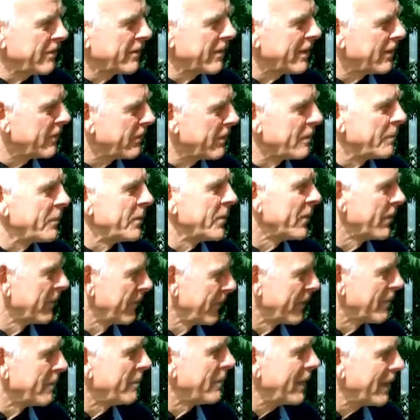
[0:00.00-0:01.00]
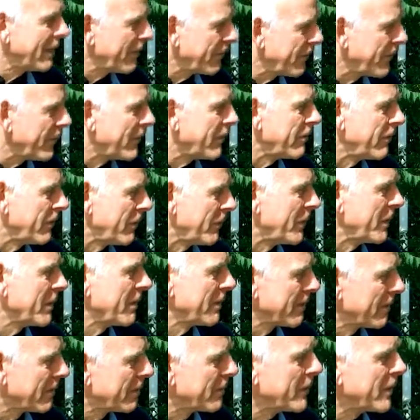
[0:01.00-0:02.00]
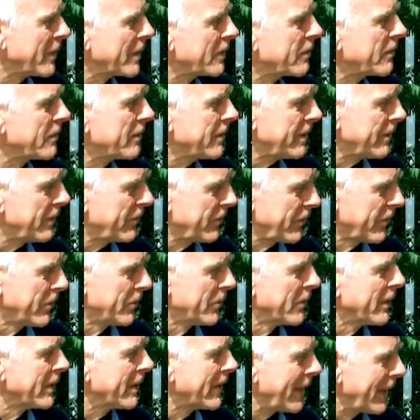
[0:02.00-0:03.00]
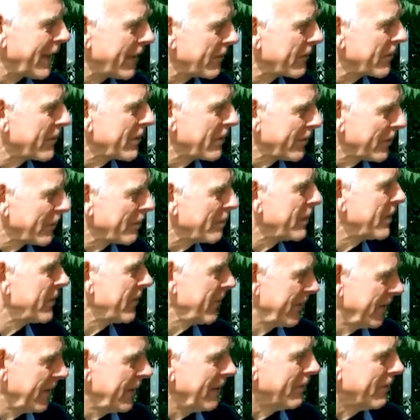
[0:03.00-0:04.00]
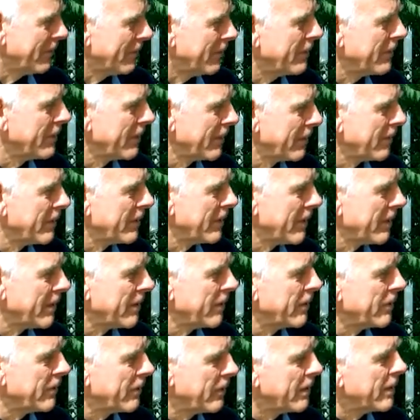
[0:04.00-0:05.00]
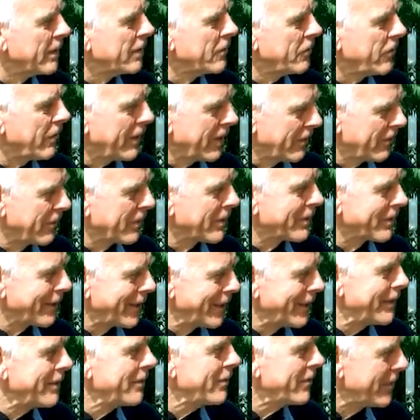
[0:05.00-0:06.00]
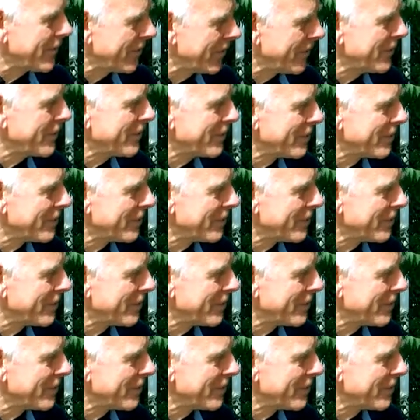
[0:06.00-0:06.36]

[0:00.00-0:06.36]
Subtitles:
that's a beautiful metaphor for what the student actually will perceive. Changing the lenses